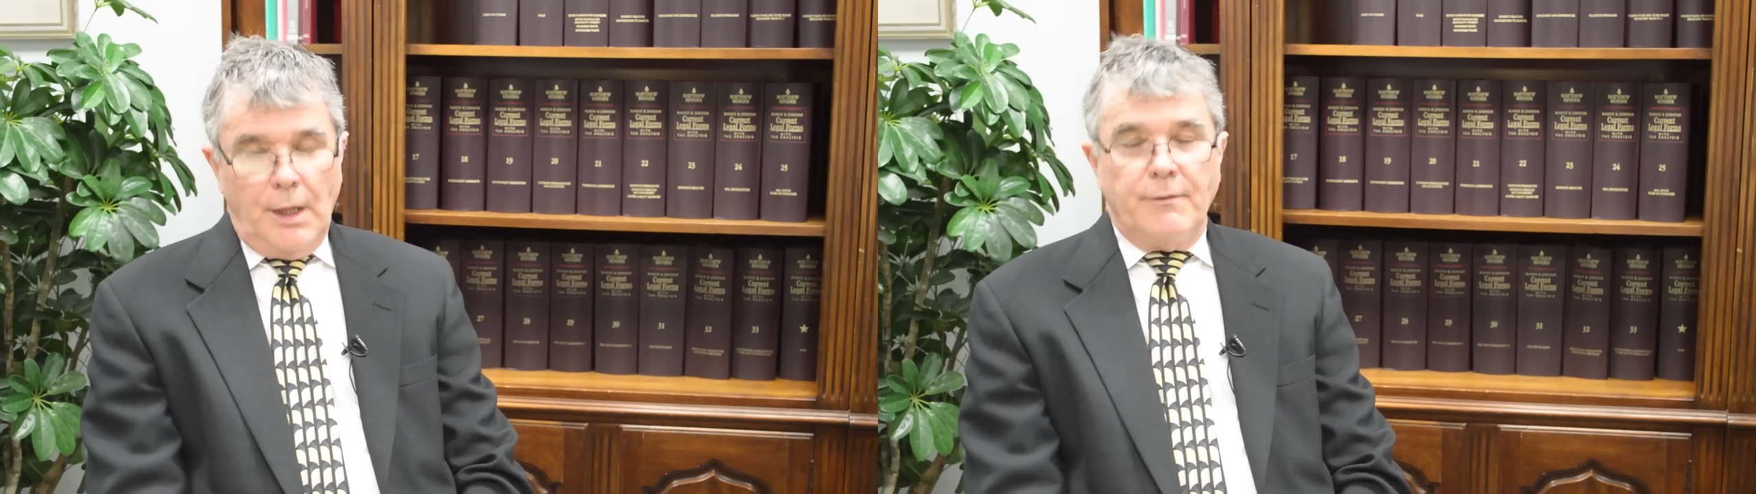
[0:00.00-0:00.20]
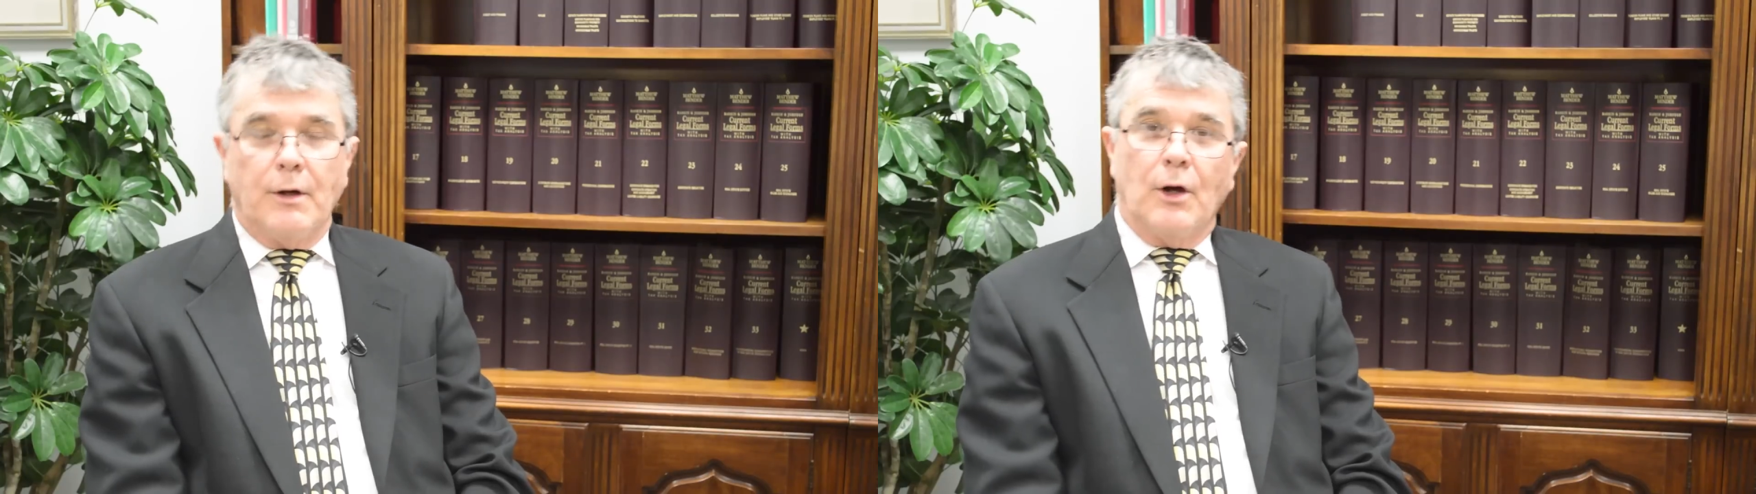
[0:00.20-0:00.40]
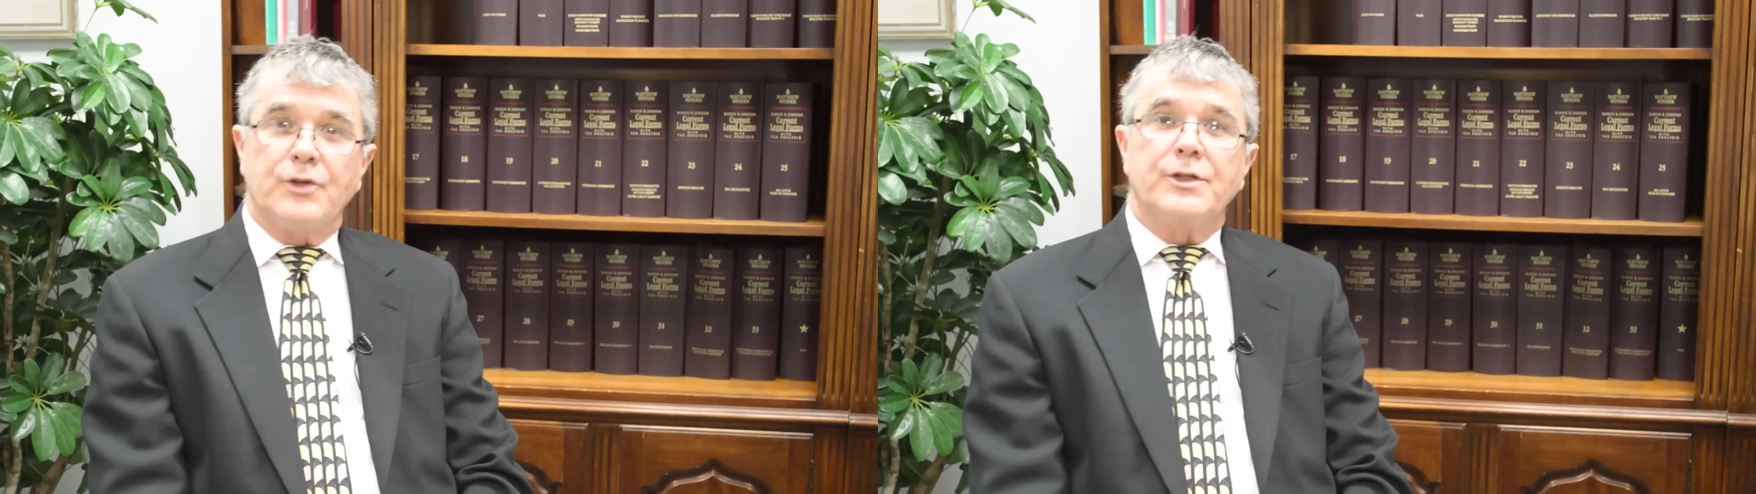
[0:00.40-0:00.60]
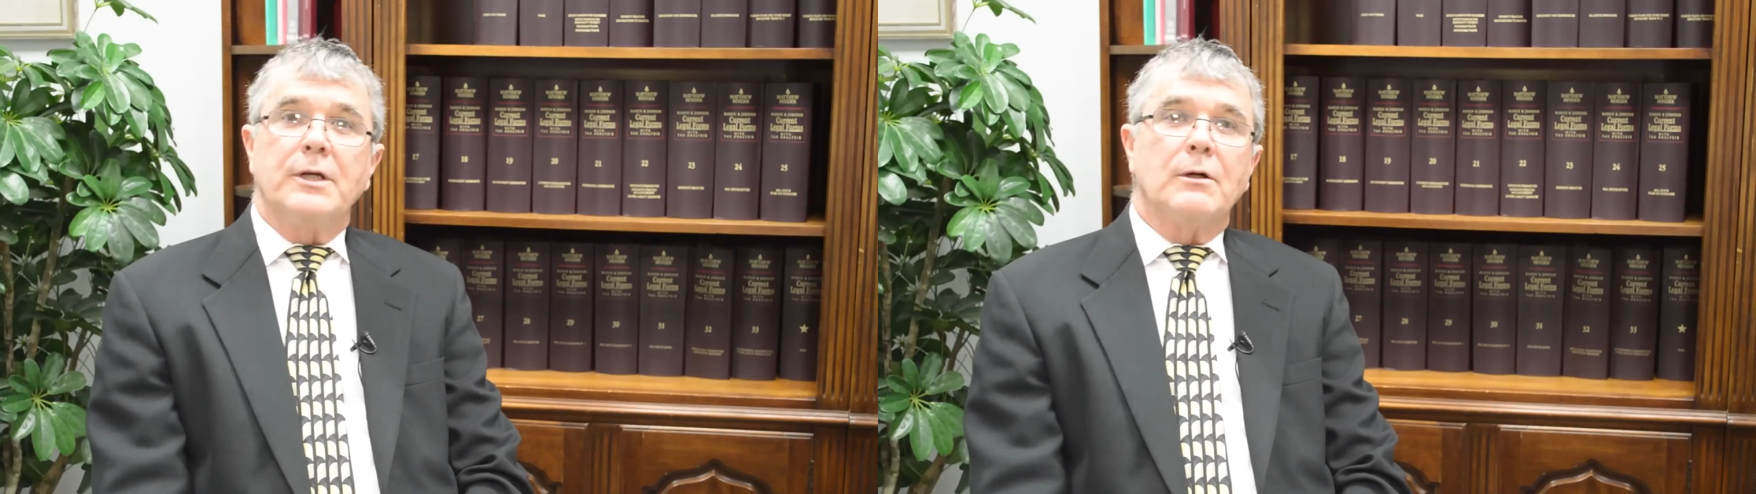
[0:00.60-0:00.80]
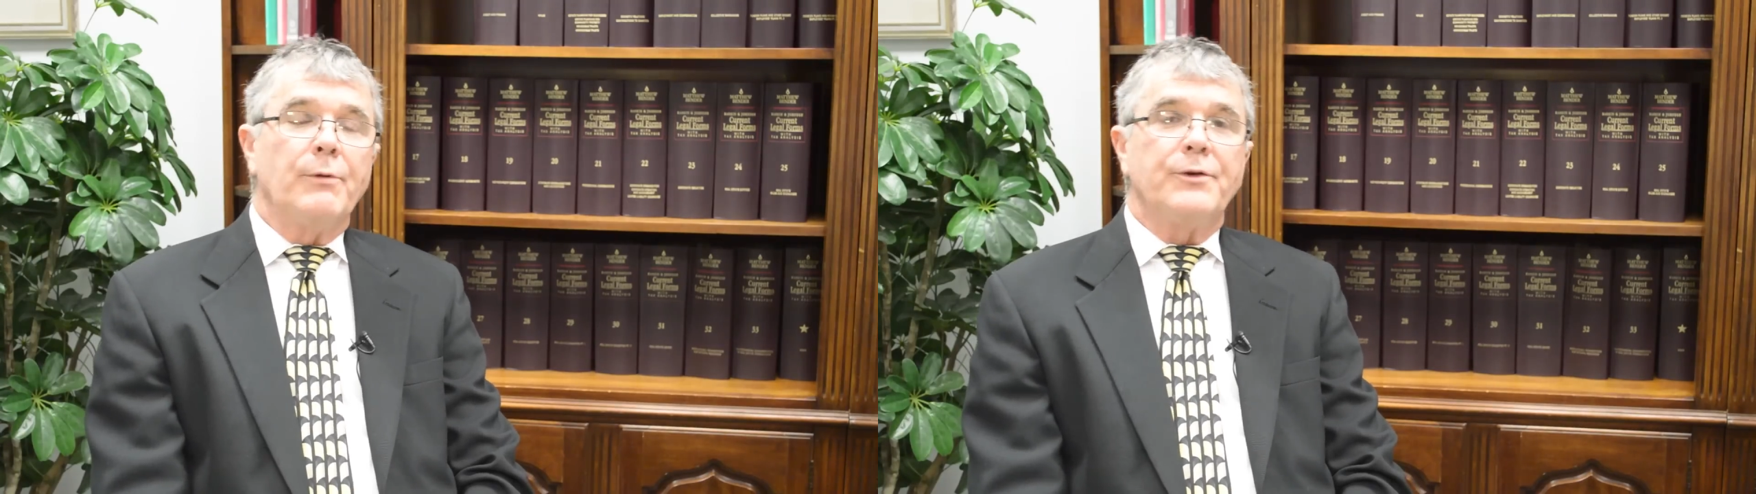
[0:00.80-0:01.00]
There are
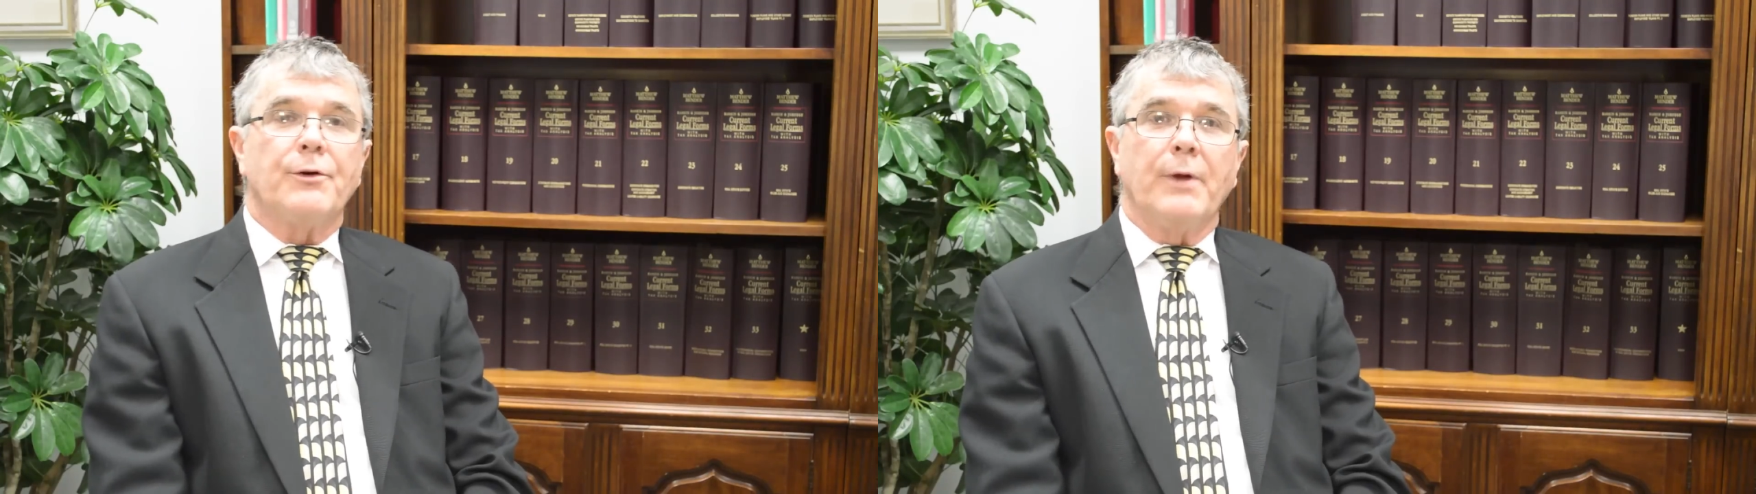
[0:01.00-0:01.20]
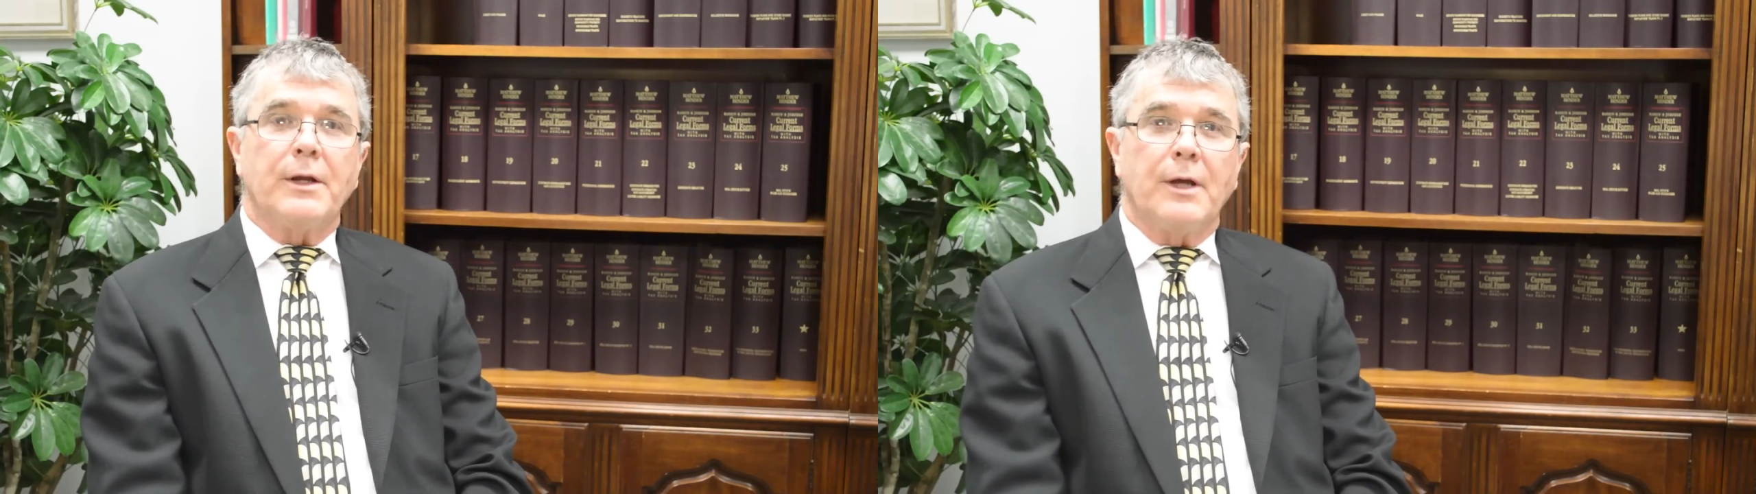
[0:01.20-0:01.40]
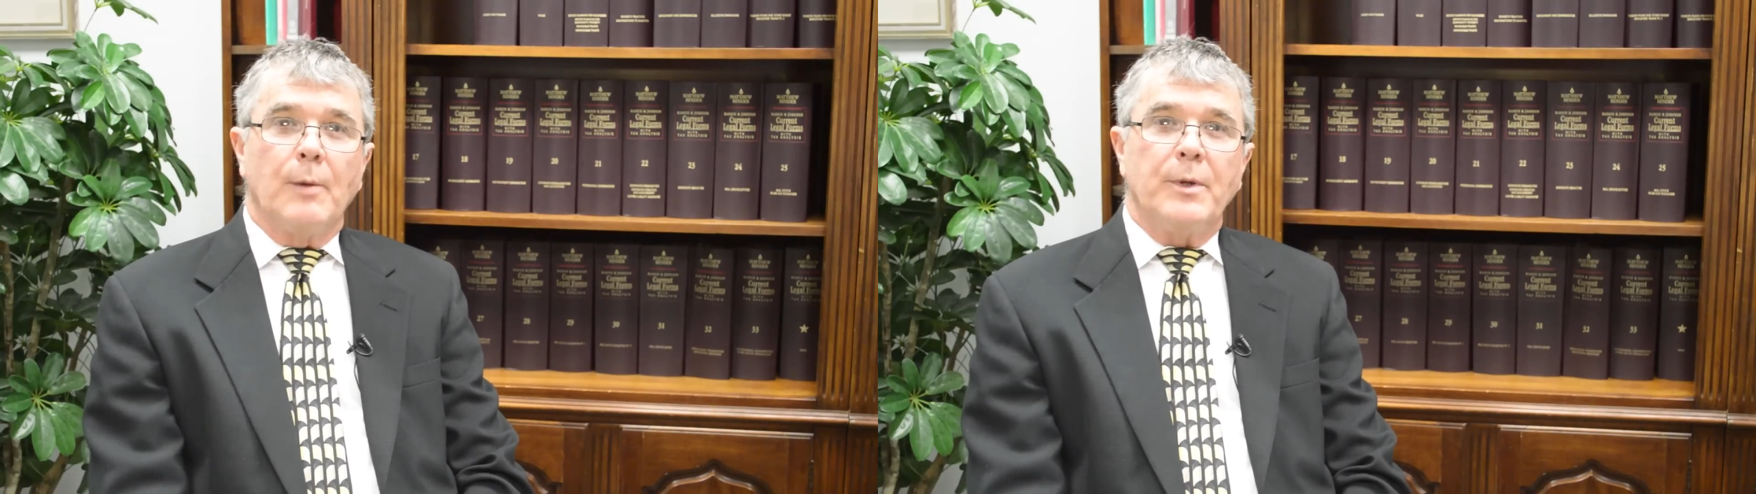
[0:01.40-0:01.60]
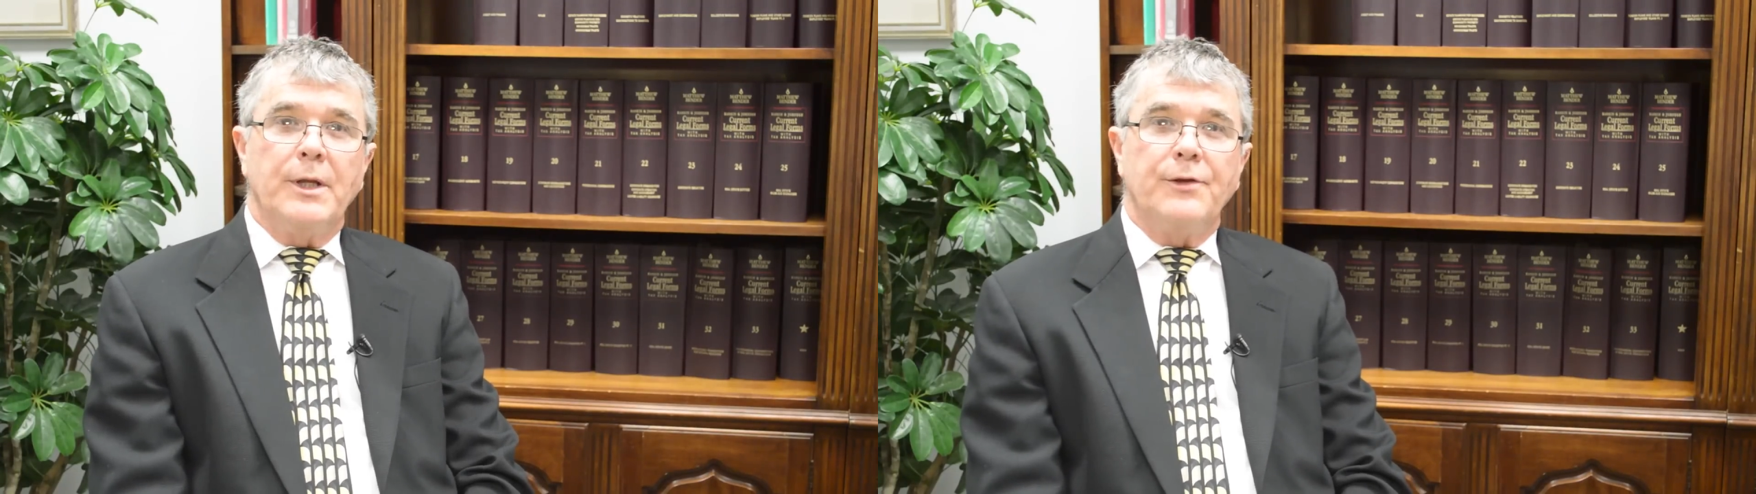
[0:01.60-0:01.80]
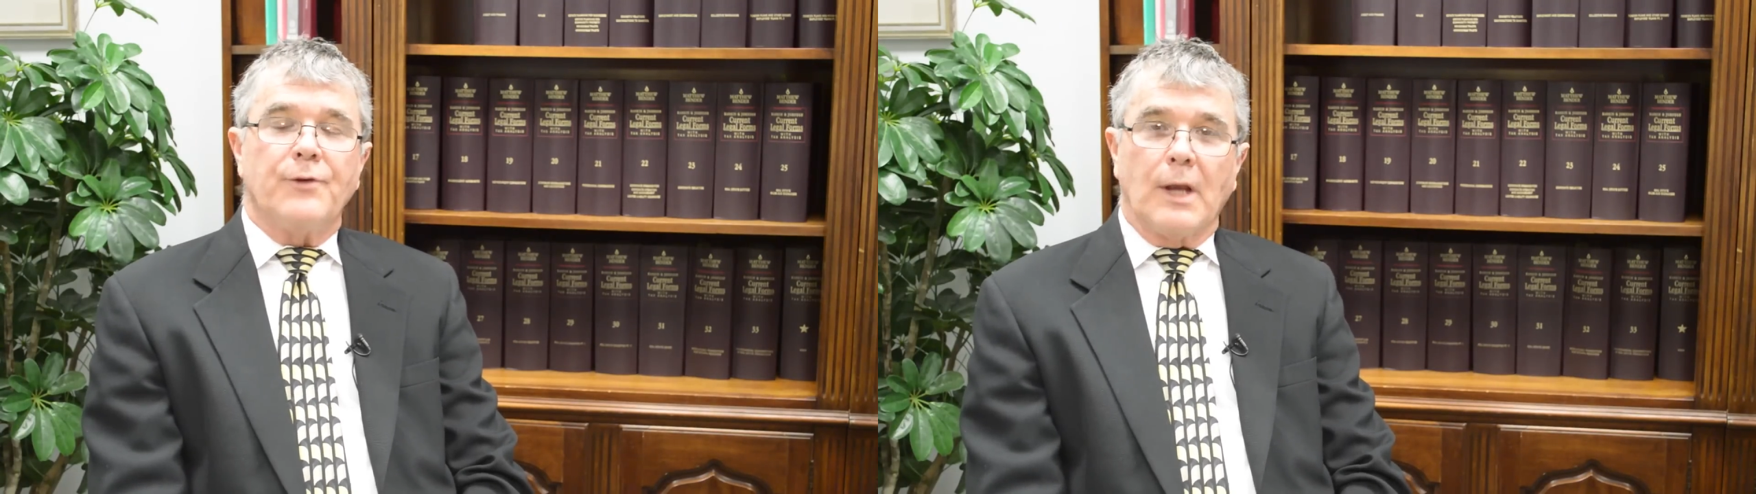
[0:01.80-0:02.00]
still rent-to-rent
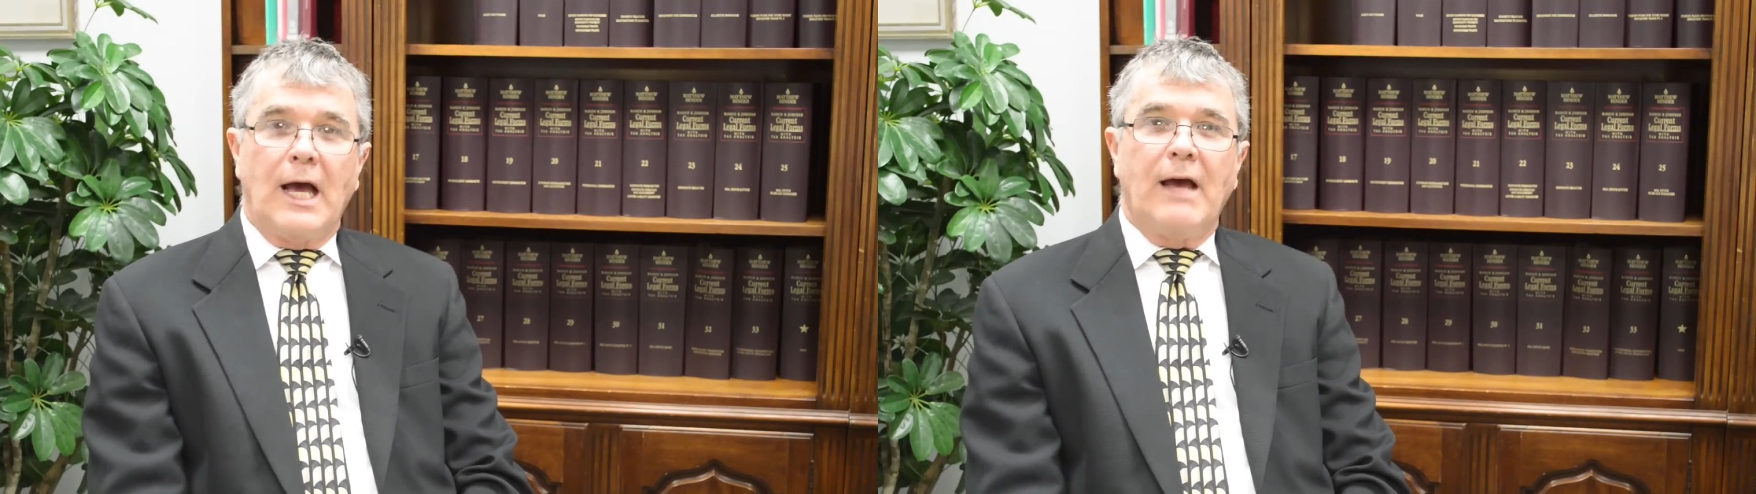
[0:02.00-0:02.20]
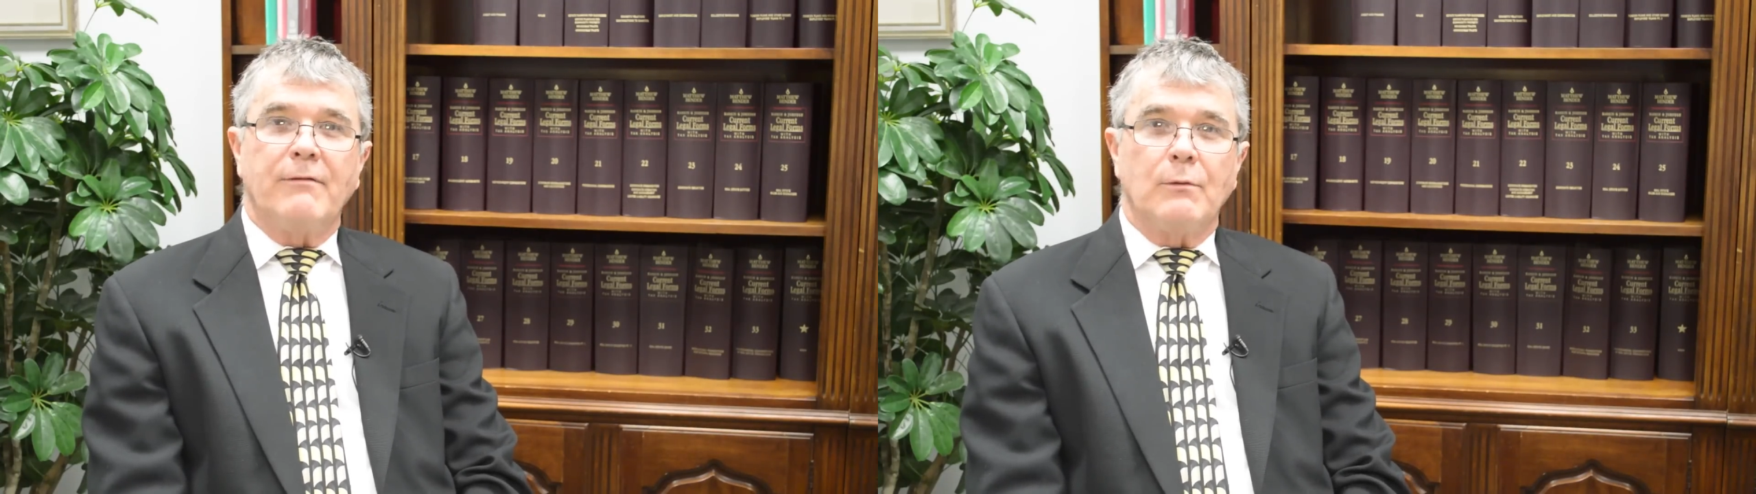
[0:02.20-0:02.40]
companies alive